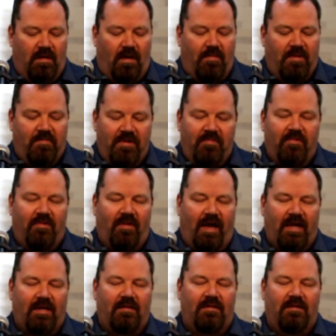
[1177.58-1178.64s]
I mean, people
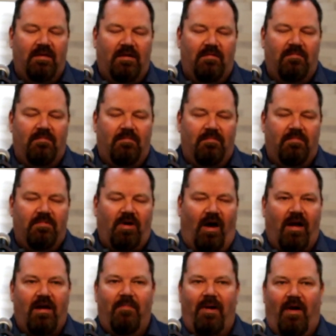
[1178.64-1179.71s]
like to
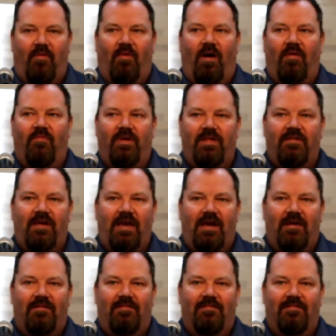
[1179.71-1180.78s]
talk about what we
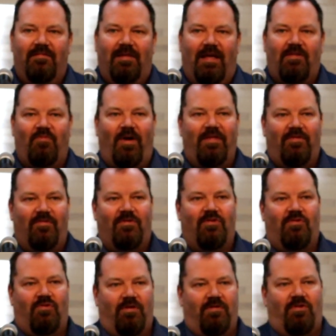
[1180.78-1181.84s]
see. That's why there's
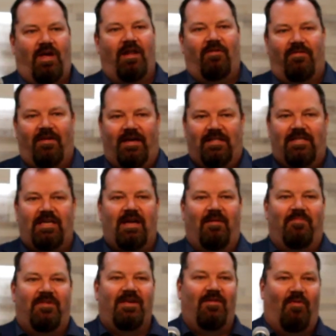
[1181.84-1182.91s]
ch channels like
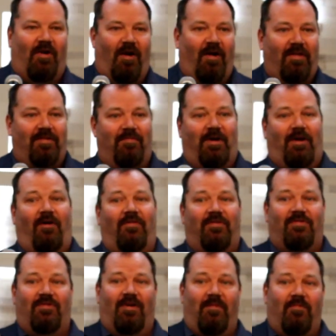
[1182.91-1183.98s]
TMZ where all it's about all
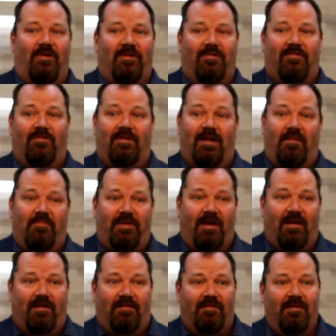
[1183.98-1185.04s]
the celebrities doing dumb
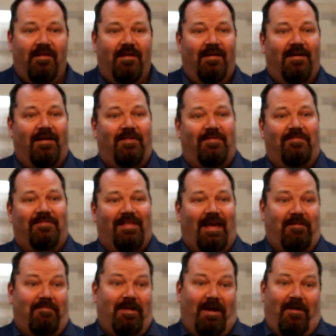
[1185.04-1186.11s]
things because
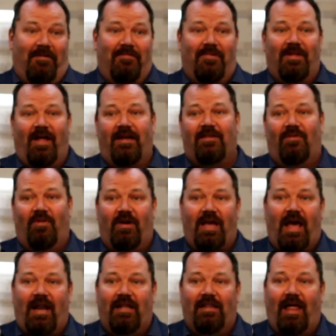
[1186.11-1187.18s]
that you know we like to
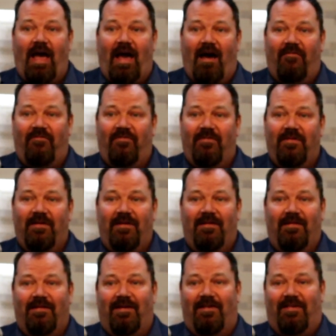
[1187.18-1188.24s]
look at it and laugh
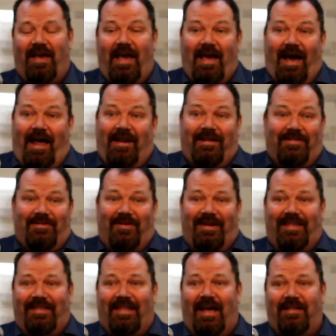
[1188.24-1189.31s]
because hey I didn't do
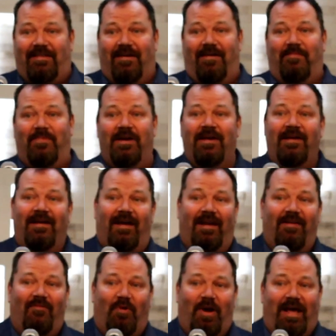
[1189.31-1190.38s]
anything that dumb
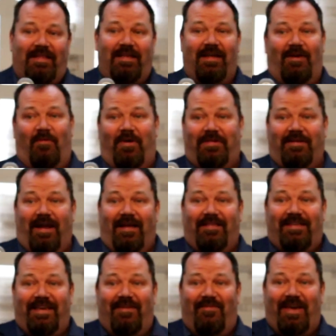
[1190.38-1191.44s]
and even when I did it wasn't
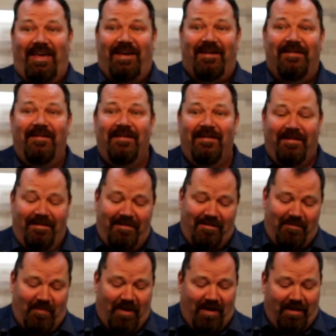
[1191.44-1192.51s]
on TV
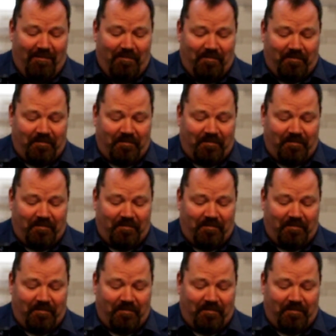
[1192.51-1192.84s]
but